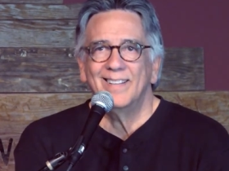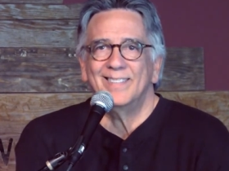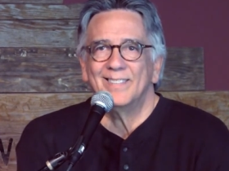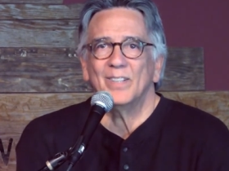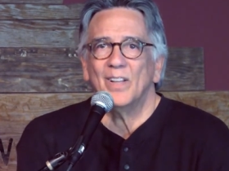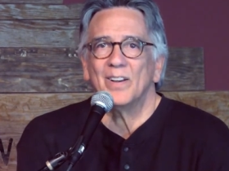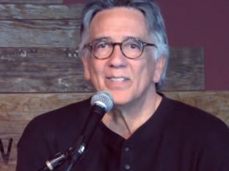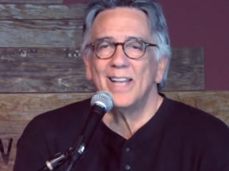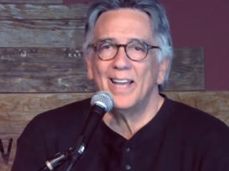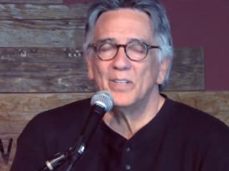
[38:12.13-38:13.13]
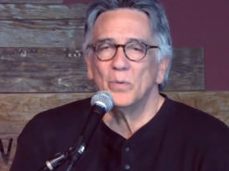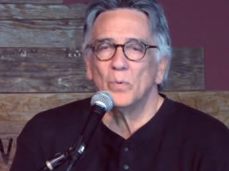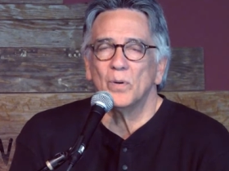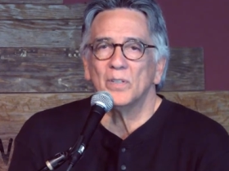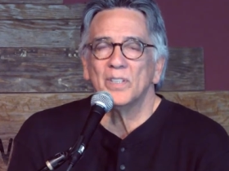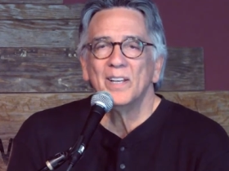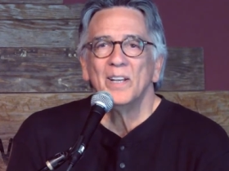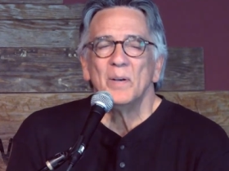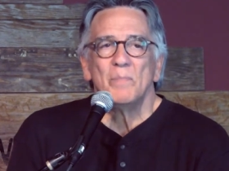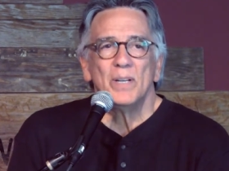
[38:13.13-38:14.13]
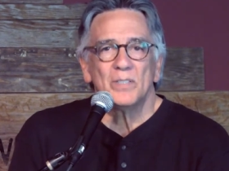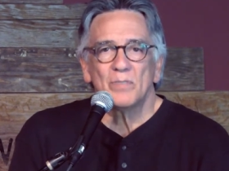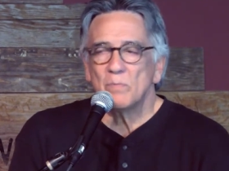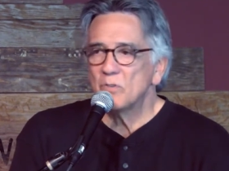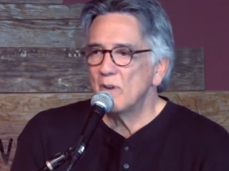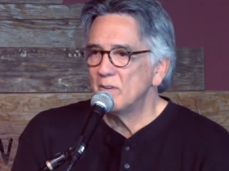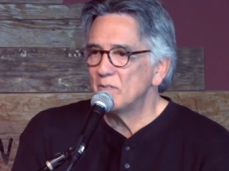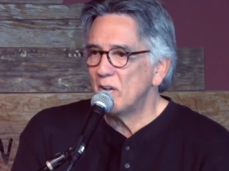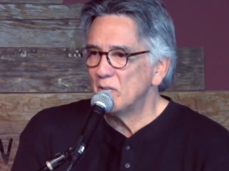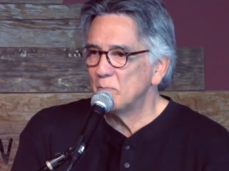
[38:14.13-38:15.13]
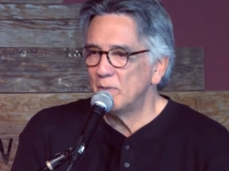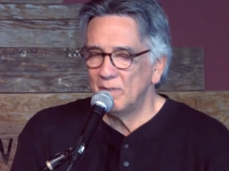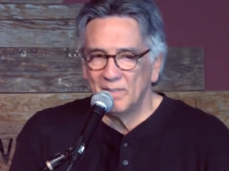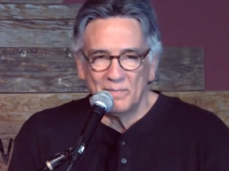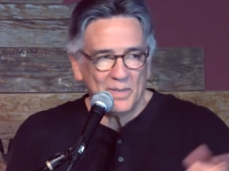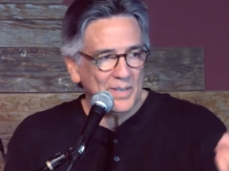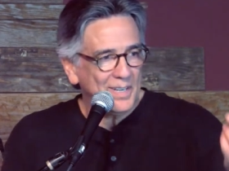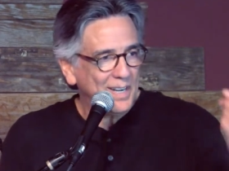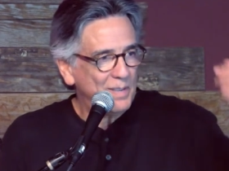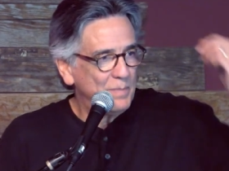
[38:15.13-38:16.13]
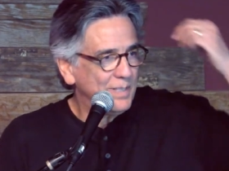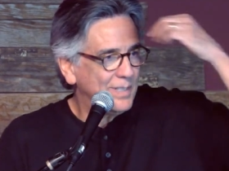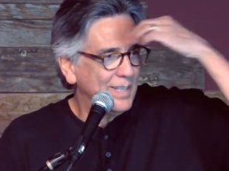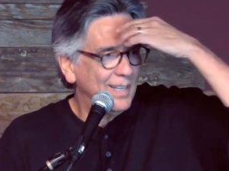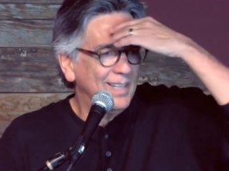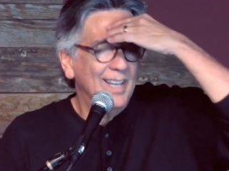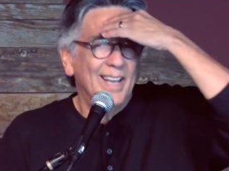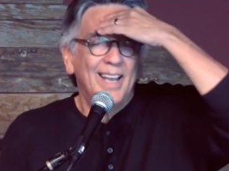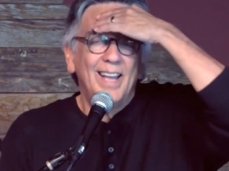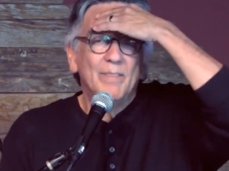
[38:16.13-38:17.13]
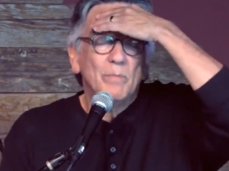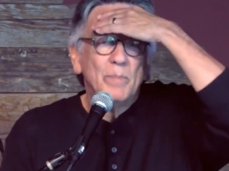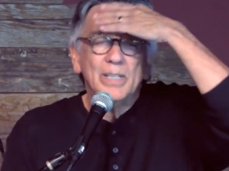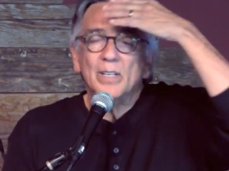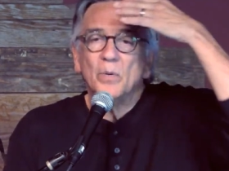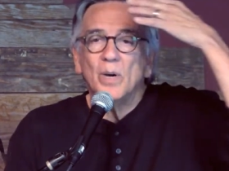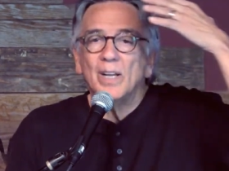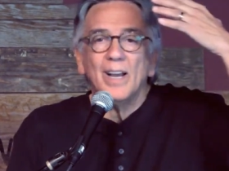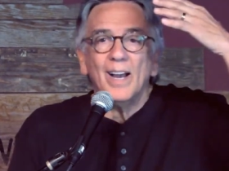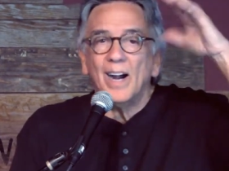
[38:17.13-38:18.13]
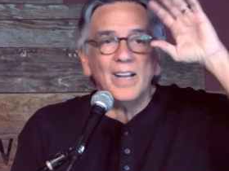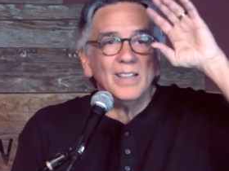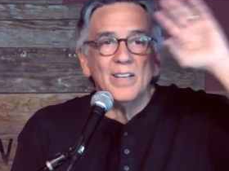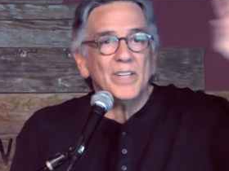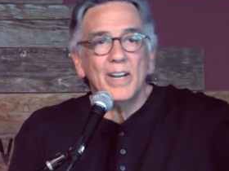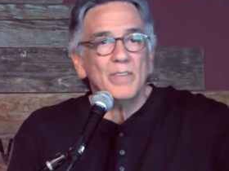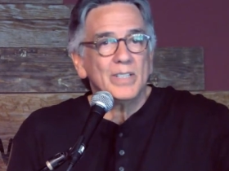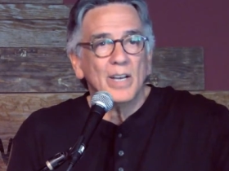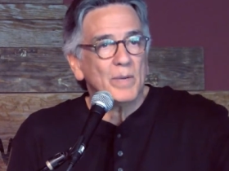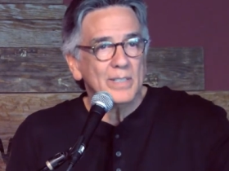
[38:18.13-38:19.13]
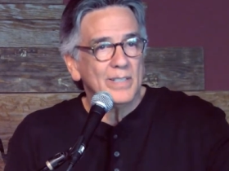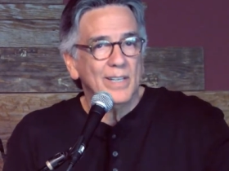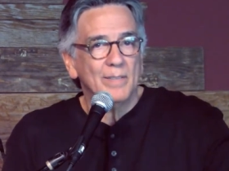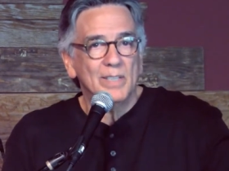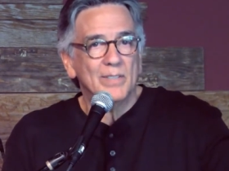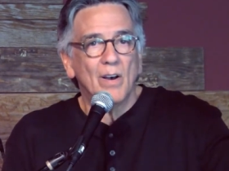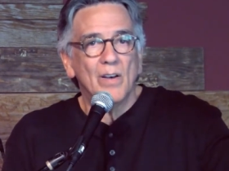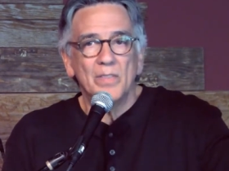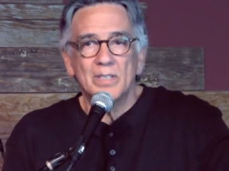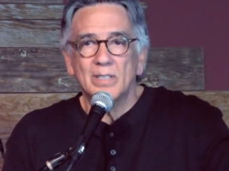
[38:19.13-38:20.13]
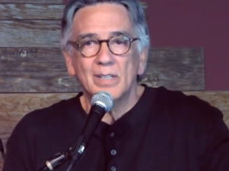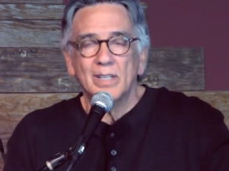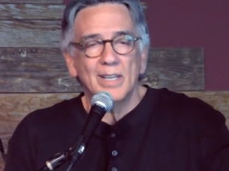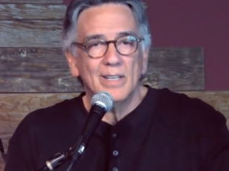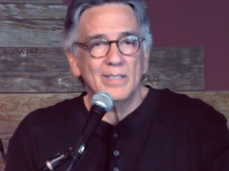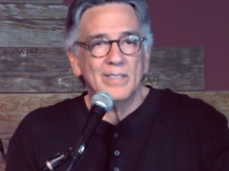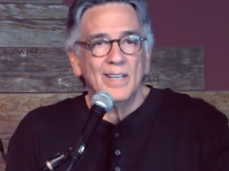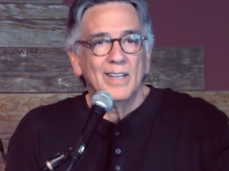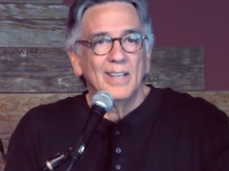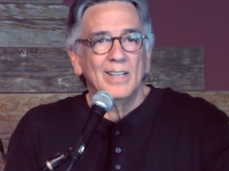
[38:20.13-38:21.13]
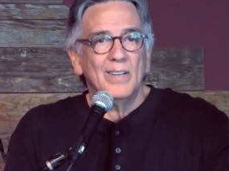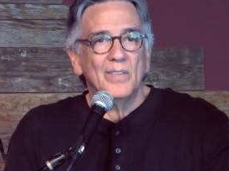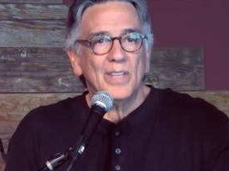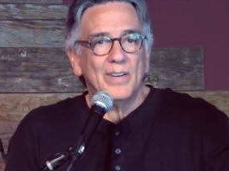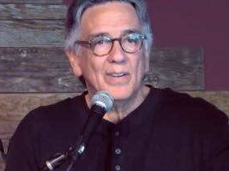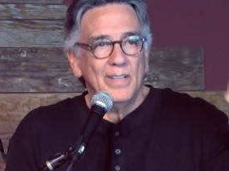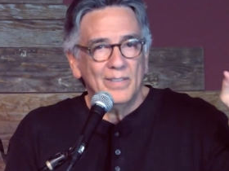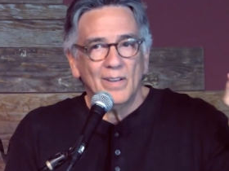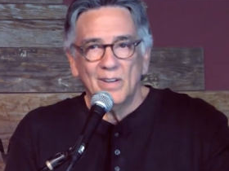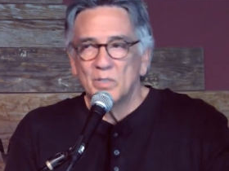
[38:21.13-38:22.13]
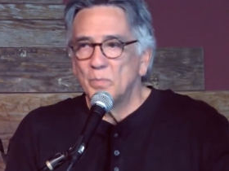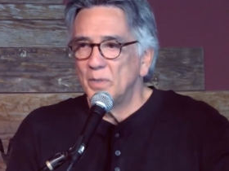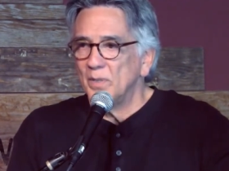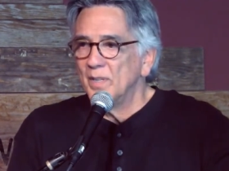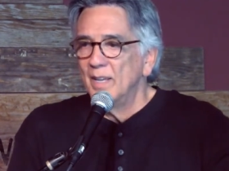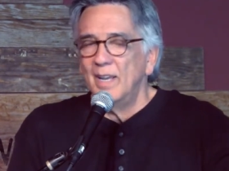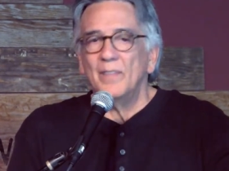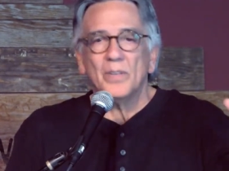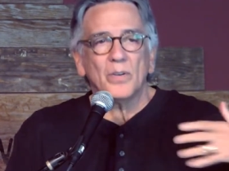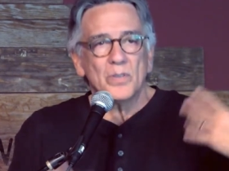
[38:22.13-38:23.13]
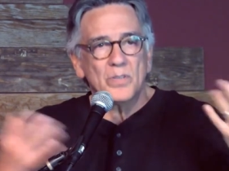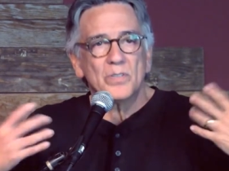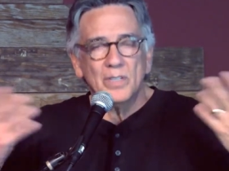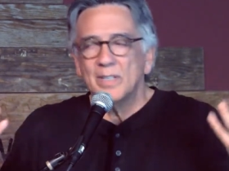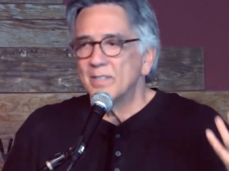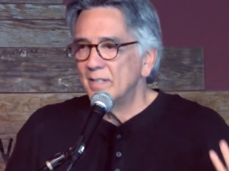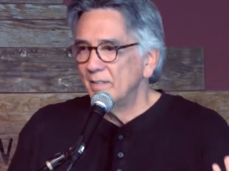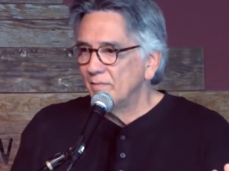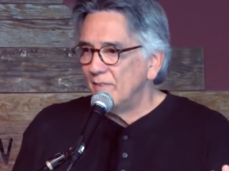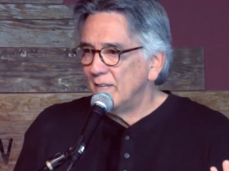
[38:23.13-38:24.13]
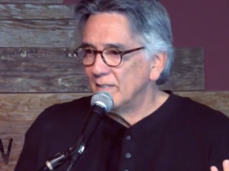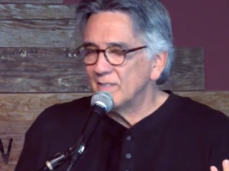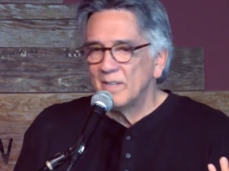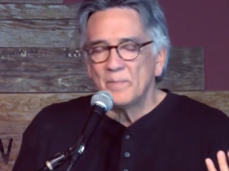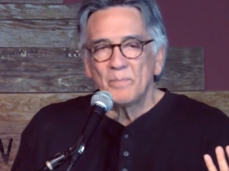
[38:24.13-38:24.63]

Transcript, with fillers: It's the longest ad in the world, but it's from Shriners Hospital that Marion and I have been seeing. And but you know what? I love it every time I see it. It's all these little kids, you know, that are in the hospital, and of course they're soliciting funds.